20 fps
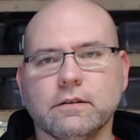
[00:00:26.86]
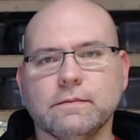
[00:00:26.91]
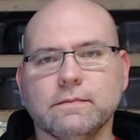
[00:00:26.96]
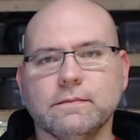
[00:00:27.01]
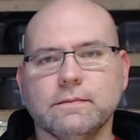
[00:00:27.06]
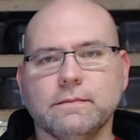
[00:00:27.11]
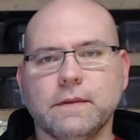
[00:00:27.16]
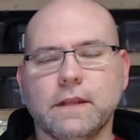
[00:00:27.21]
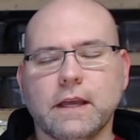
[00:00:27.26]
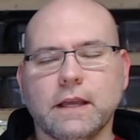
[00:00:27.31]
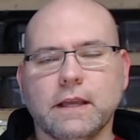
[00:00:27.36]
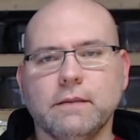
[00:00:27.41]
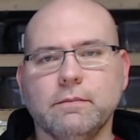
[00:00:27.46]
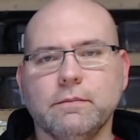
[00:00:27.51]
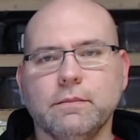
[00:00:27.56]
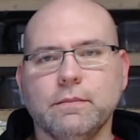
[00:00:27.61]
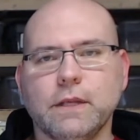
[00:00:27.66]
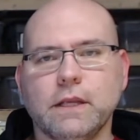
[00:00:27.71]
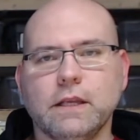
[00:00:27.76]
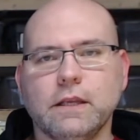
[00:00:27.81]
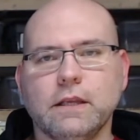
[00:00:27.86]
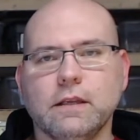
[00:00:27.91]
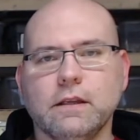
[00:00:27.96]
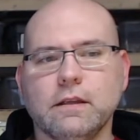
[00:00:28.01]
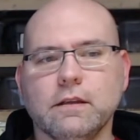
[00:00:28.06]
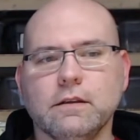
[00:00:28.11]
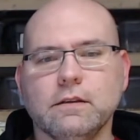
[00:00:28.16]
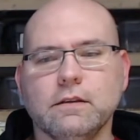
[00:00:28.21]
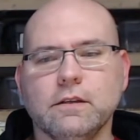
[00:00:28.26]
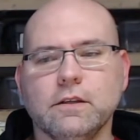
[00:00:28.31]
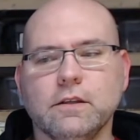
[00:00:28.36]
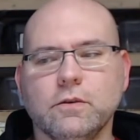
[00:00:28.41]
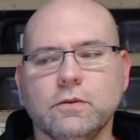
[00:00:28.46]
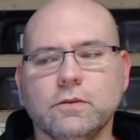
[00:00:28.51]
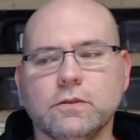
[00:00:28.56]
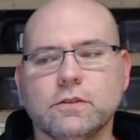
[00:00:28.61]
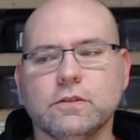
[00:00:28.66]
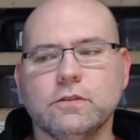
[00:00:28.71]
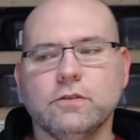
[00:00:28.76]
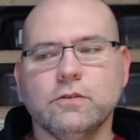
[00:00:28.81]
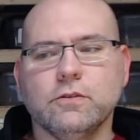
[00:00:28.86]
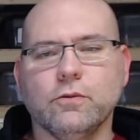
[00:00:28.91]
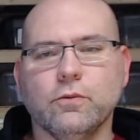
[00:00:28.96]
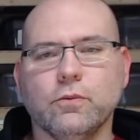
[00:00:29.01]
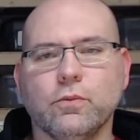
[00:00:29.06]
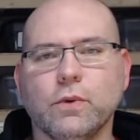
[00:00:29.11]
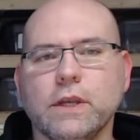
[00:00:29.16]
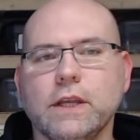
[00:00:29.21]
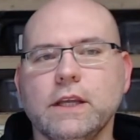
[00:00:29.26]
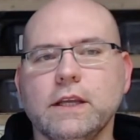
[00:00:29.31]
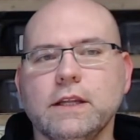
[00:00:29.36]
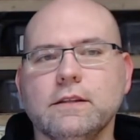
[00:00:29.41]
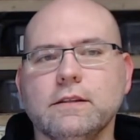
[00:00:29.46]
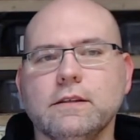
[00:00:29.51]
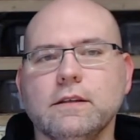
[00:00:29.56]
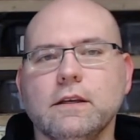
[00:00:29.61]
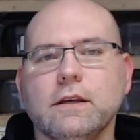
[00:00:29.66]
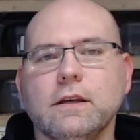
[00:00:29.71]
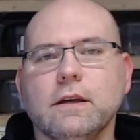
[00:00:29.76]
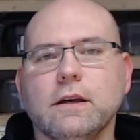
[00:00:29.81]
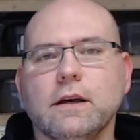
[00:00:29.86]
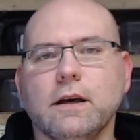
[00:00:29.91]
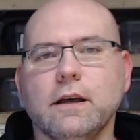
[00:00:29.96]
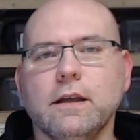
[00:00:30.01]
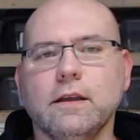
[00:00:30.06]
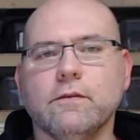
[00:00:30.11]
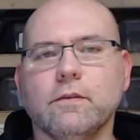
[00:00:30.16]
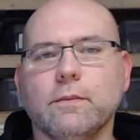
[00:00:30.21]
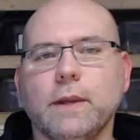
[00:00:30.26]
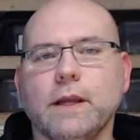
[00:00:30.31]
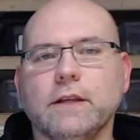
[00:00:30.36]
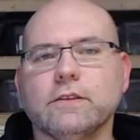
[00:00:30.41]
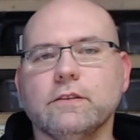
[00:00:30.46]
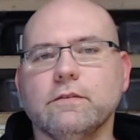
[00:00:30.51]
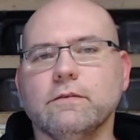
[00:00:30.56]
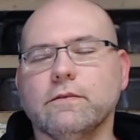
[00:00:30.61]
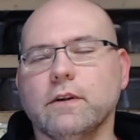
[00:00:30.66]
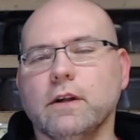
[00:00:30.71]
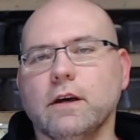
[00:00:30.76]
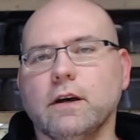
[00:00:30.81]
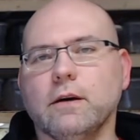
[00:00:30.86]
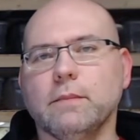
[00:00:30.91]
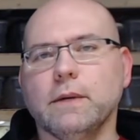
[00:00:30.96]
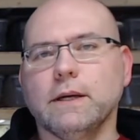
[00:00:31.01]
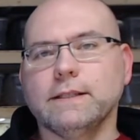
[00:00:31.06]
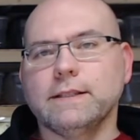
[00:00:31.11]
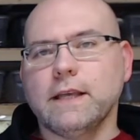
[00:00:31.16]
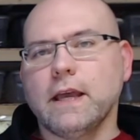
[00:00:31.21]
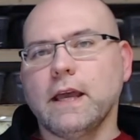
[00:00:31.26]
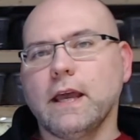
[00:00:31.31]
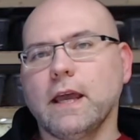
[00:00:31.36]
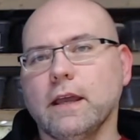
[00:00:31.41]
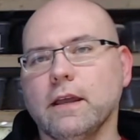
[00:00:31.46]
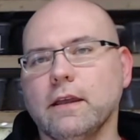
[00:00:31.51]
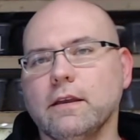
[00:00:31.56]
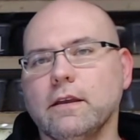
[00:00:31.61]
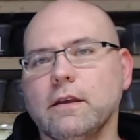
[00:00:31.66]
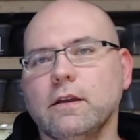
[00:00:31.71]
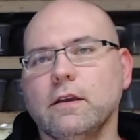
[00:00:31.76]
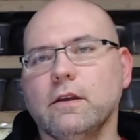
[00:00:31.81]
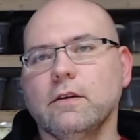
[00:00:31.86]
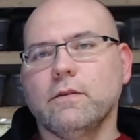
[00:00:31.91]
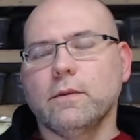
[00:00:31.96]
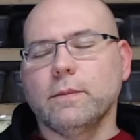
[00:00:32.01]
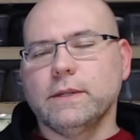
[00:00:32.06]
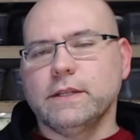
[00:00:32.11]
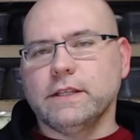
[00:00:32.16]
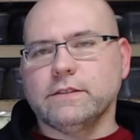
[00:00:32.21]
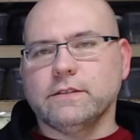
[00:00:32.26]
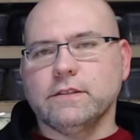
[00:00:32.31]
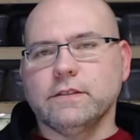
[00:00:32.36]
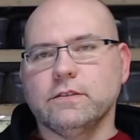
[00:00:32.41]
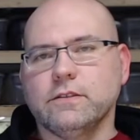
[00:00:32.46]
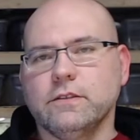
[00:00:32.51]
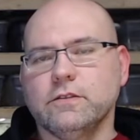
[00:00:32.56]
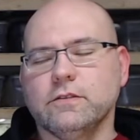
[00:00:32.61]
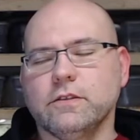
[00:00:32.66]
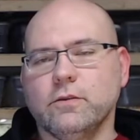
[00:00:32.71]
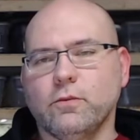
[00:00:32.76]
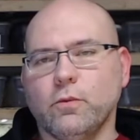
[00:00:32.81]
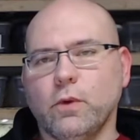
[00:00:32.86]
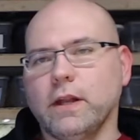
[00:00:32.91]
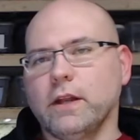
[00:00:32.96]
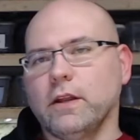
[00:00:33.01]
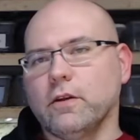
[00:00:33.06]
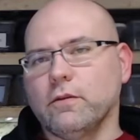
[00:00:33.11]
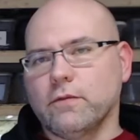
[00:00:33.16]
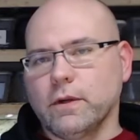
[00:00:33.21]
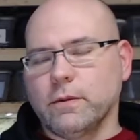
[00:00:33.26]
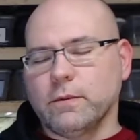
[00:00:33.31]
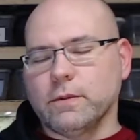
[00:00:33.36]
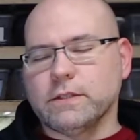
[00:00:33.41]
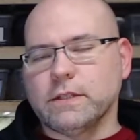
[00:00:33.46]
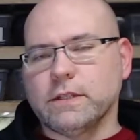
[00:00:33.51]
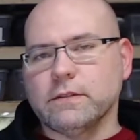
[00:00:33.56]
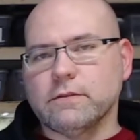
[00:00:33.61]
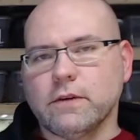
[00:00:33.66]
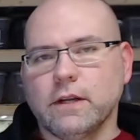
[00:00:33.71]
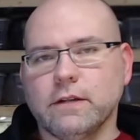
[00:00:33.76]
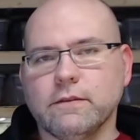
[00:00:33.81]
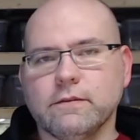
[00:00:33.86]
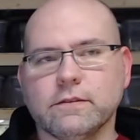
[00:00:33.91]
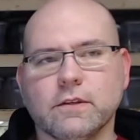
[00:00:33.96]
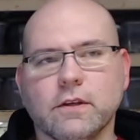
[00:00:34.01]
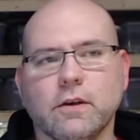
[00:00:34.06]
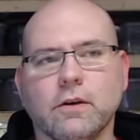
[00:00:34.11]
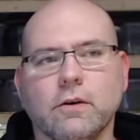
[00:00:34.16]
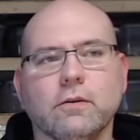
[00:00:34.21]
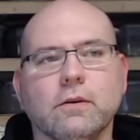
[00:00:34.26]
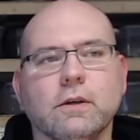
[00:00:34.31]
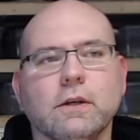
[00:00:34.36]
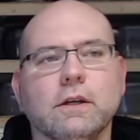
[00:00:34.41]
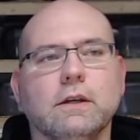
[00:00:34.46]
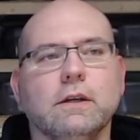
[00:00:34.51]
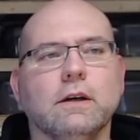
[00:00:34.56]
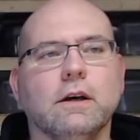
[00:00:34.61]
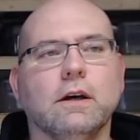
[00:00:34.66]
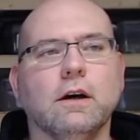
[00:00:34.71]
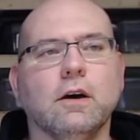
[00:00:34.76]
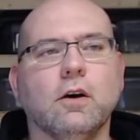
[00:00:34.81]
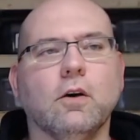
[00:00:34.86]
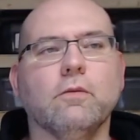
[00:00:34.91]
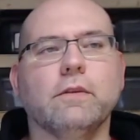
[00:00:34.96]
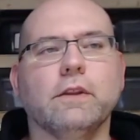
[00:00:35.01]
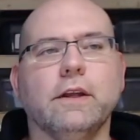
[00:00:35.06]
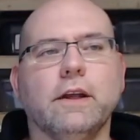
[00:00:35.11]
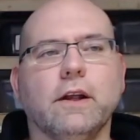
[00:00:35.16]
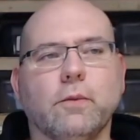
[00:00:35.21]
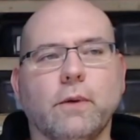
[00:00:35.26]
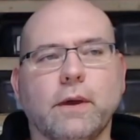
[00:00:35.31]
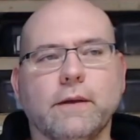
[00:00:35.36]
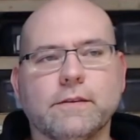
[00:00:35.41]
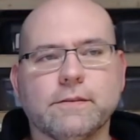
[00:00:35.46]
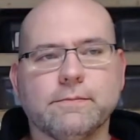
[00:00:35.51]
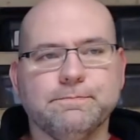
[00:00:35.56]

that can be used to read information from a tag from a distance using radio frequencies, right? So over the airwaves.